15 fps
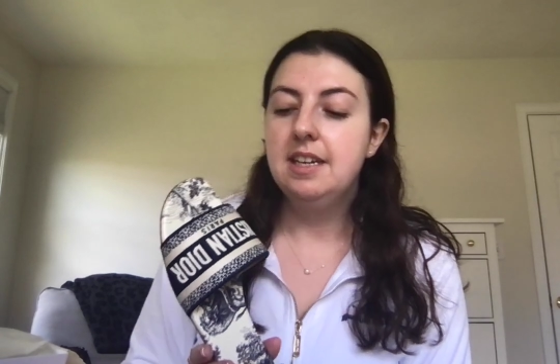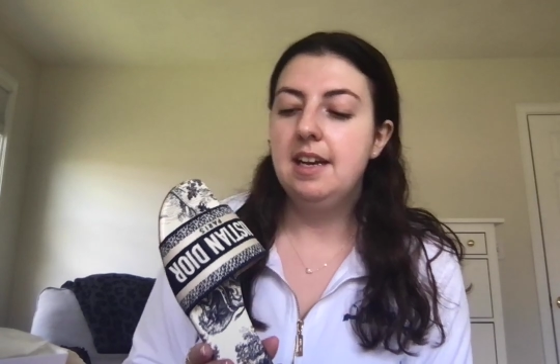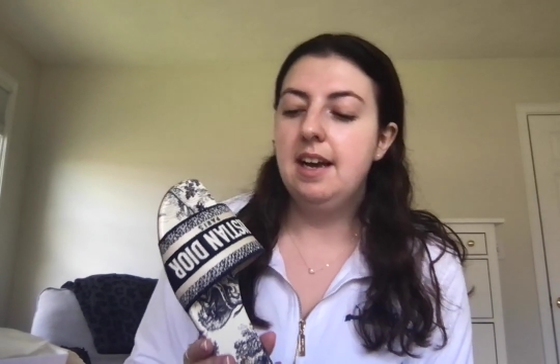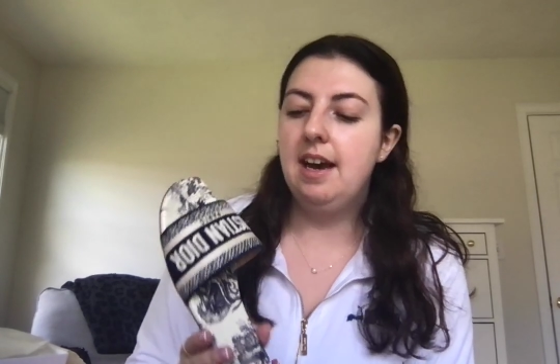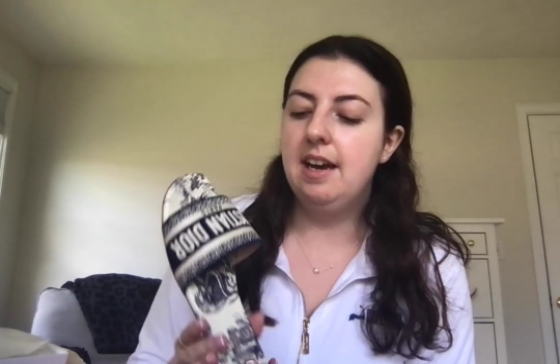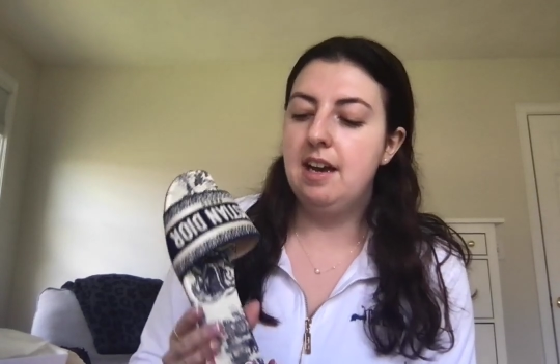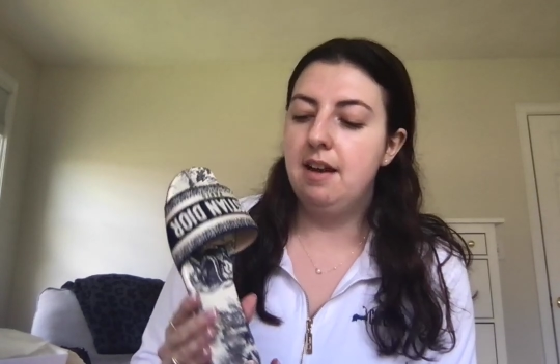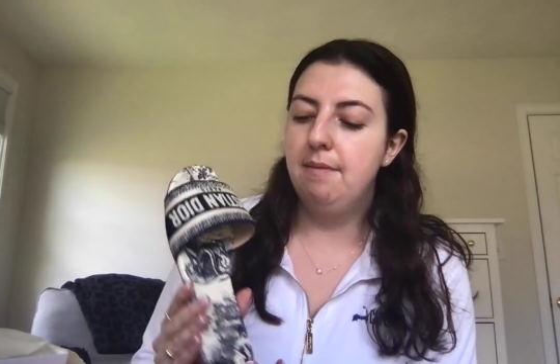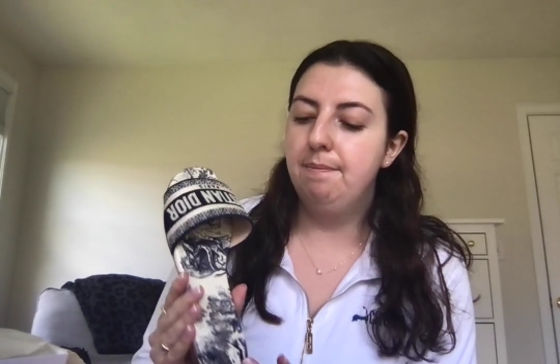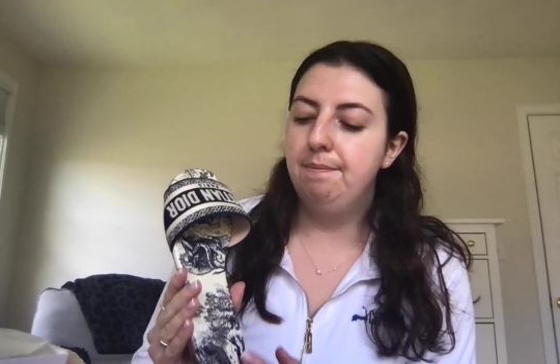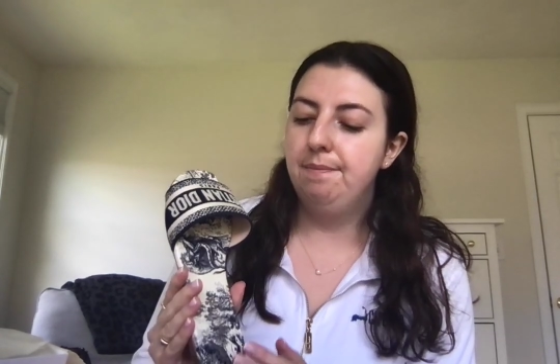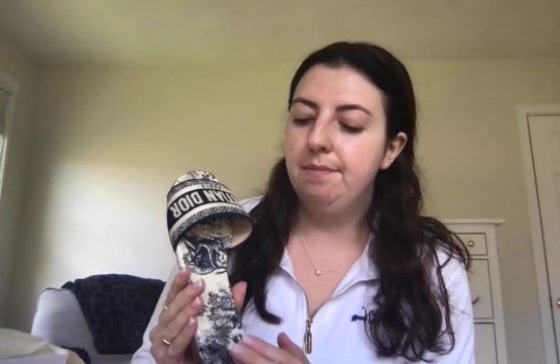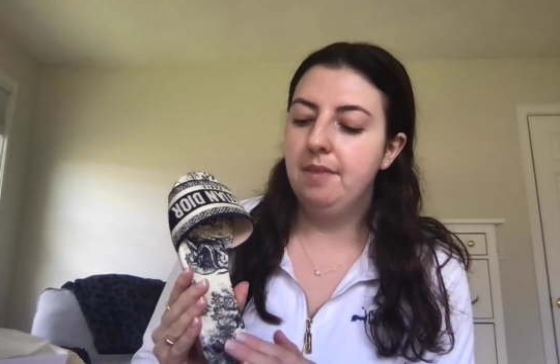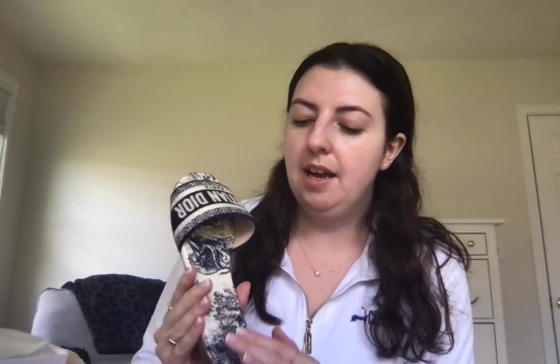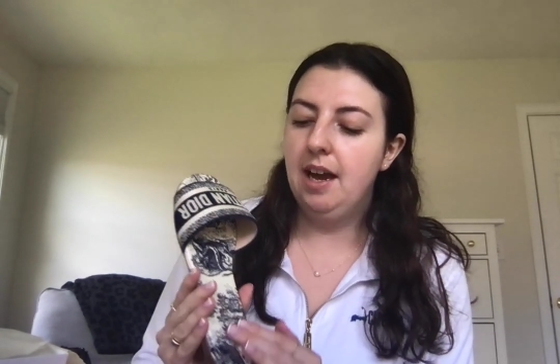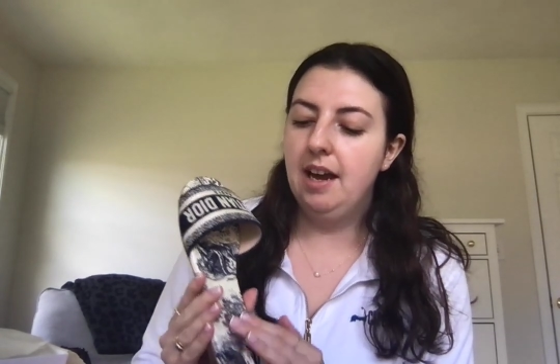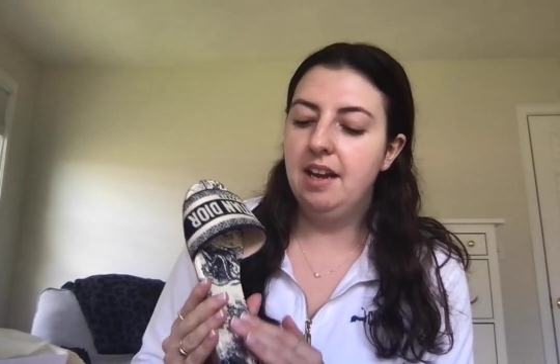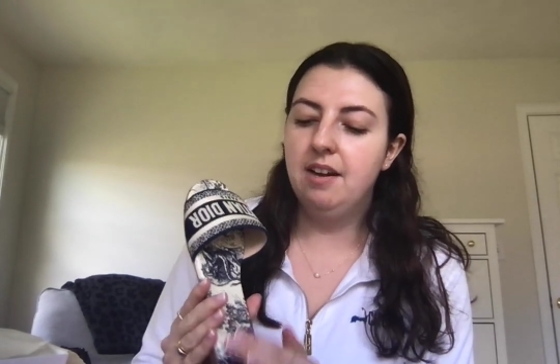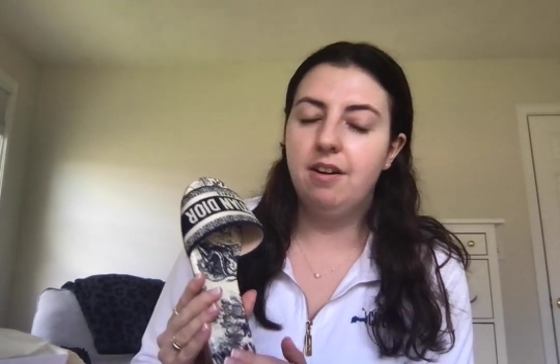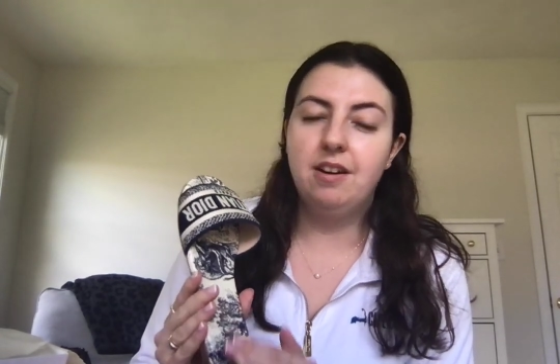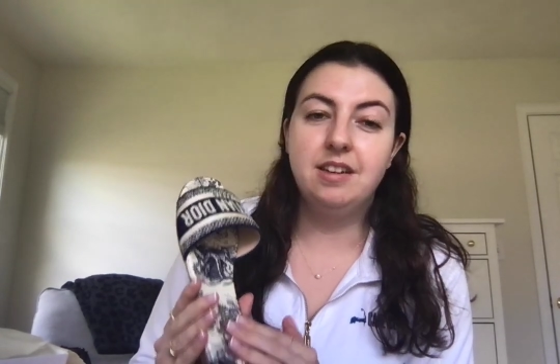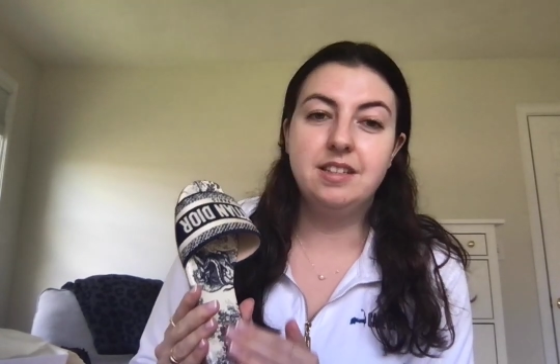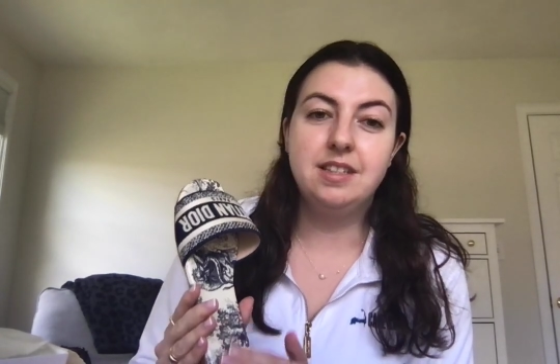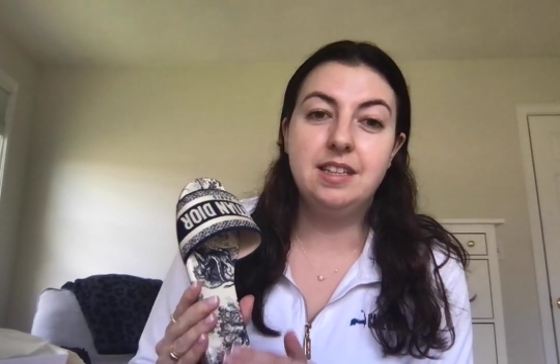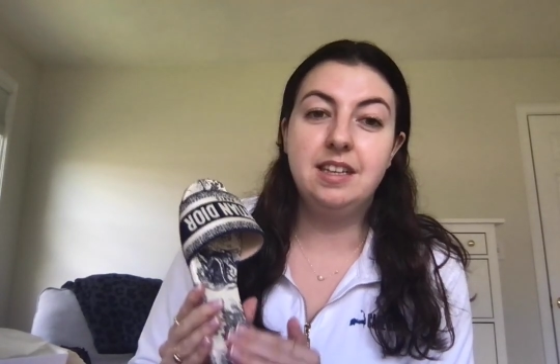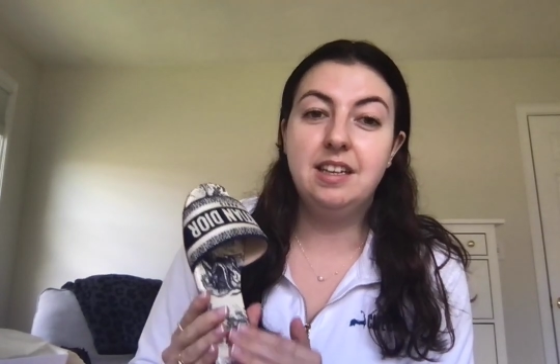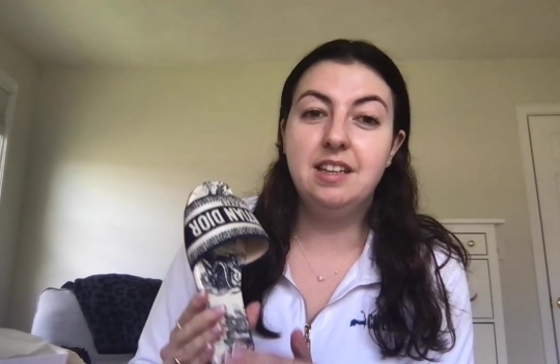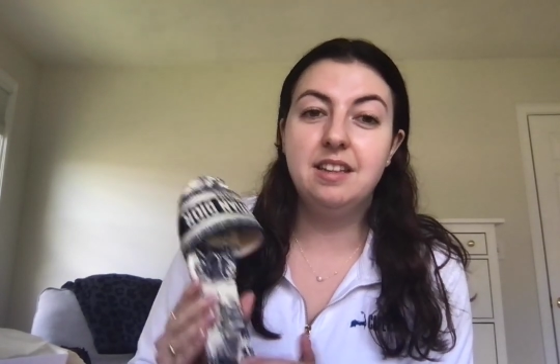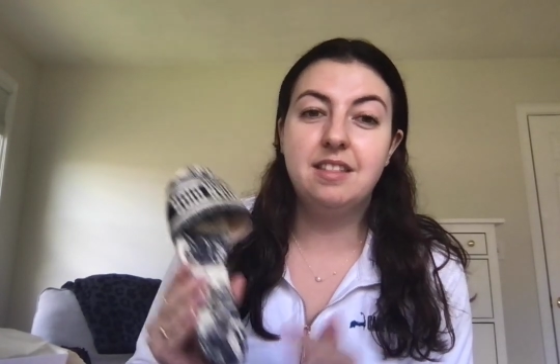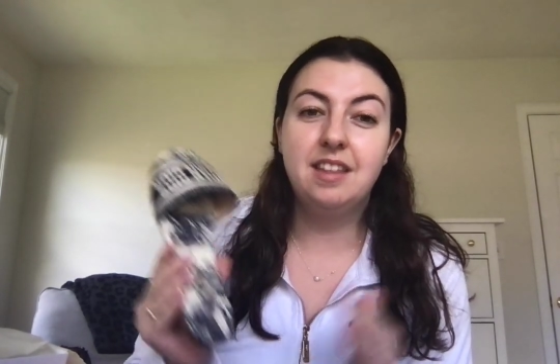I
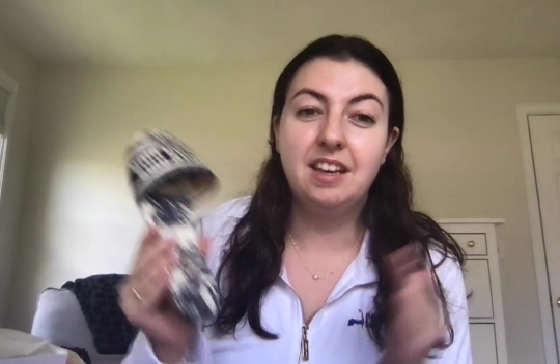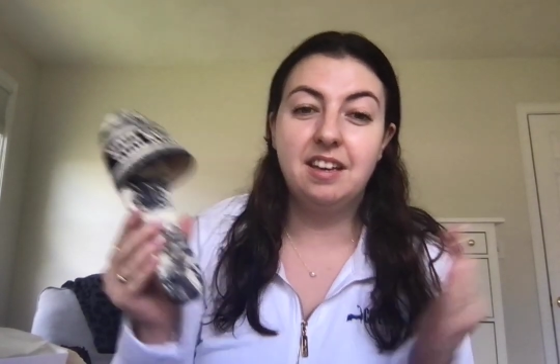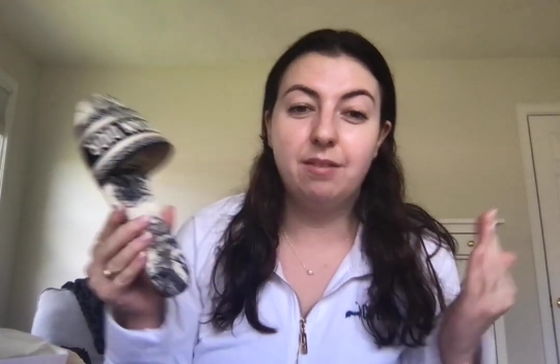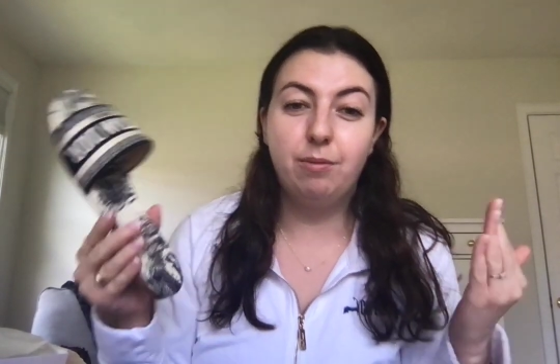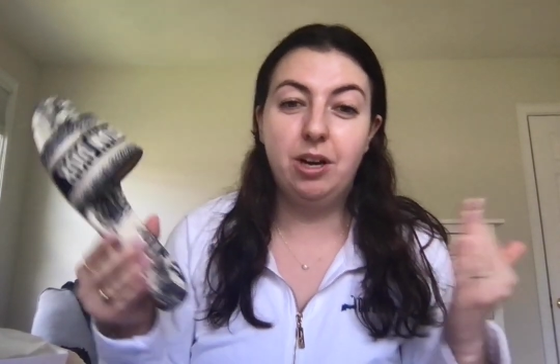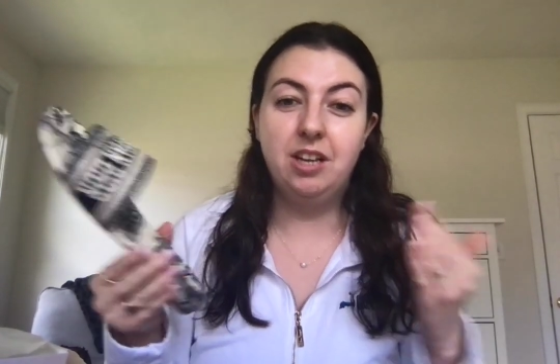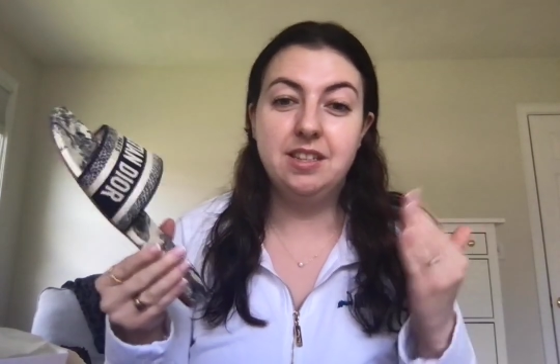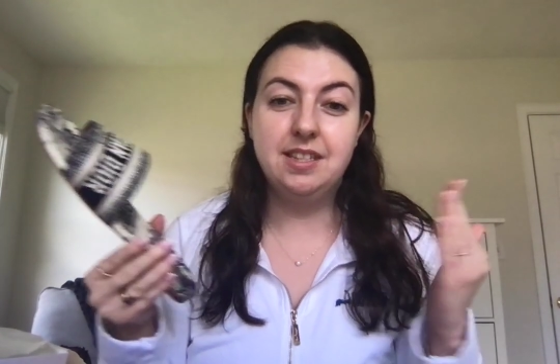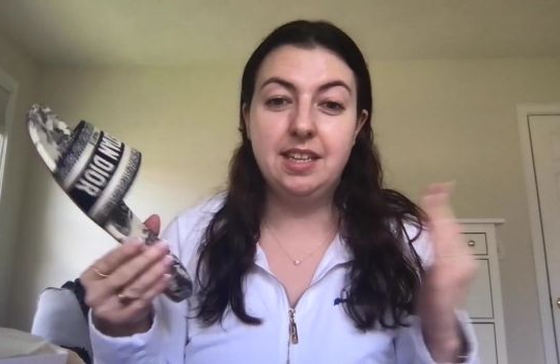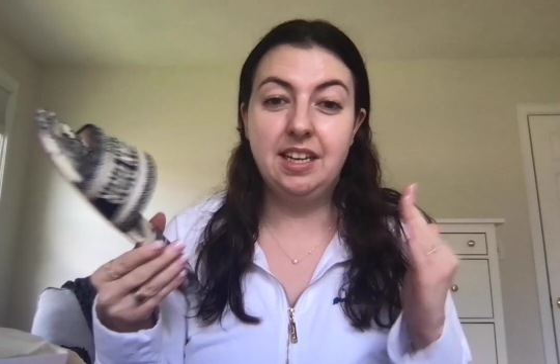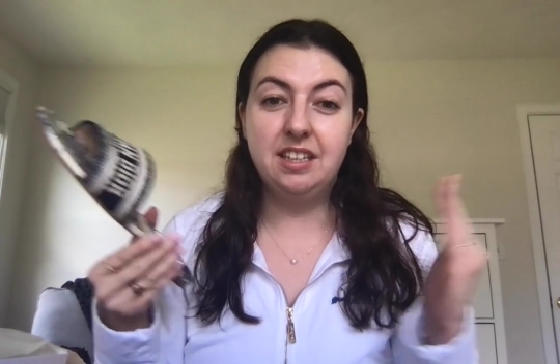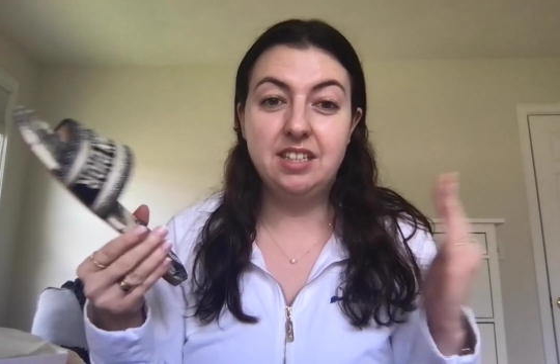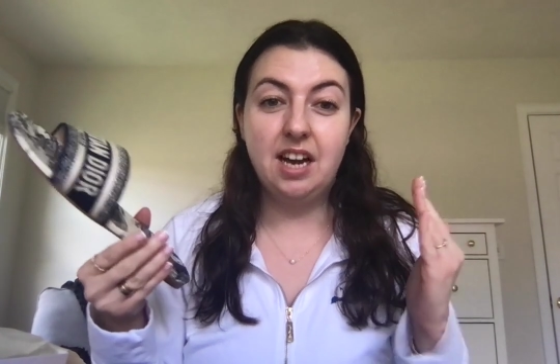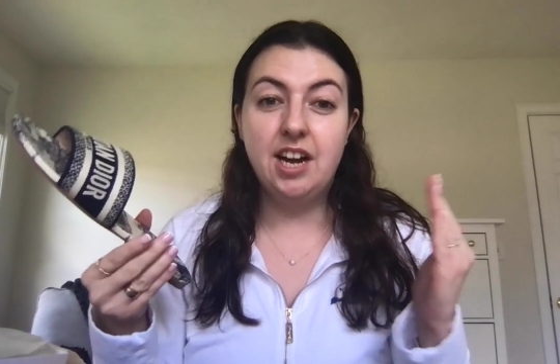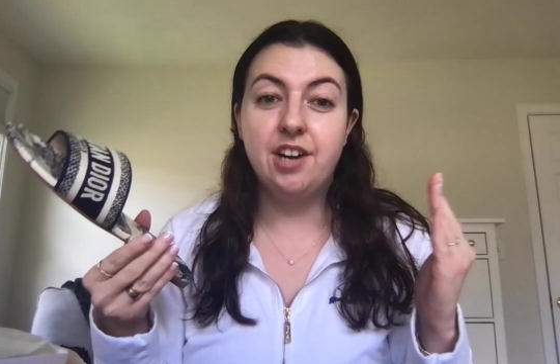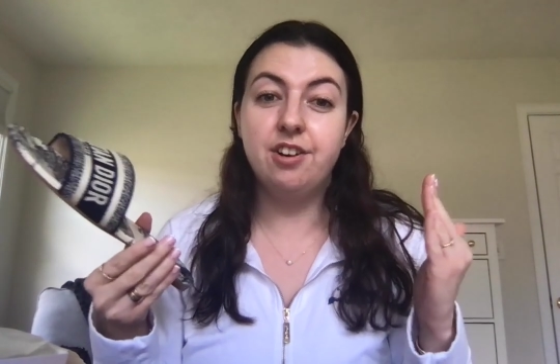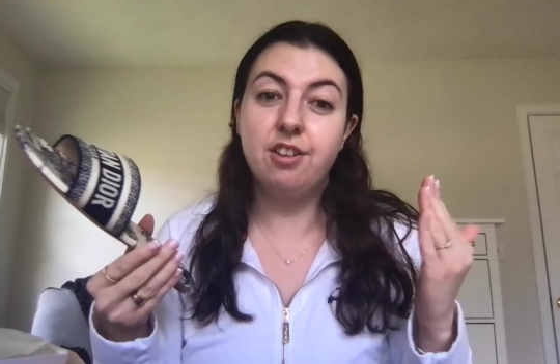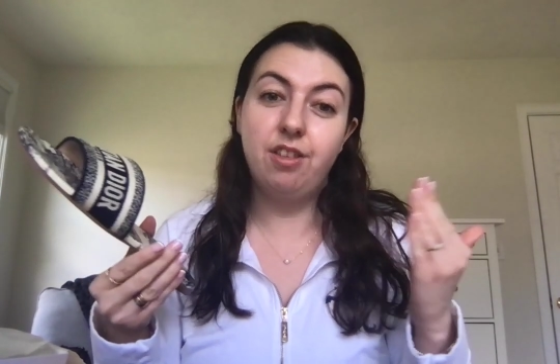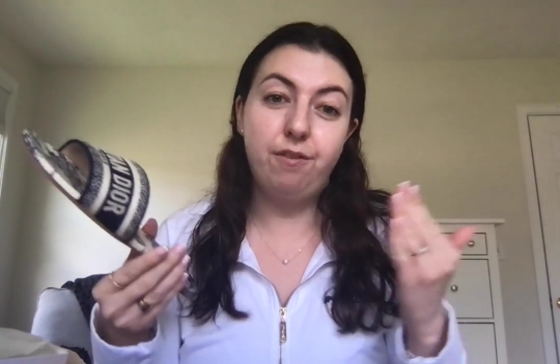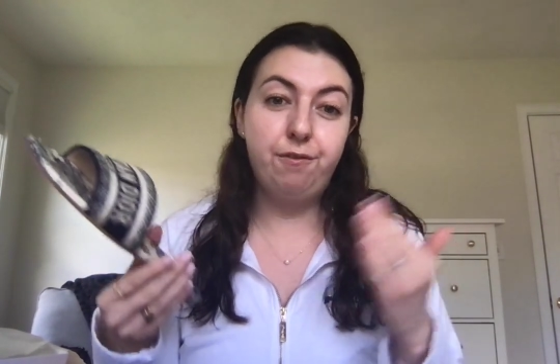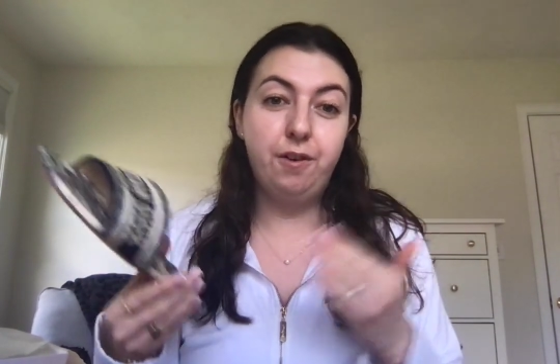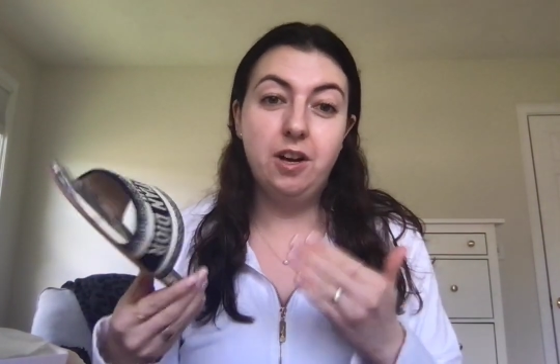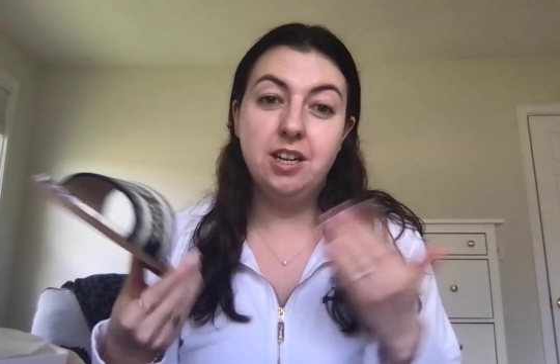honestly think when it's like tighter to the foot,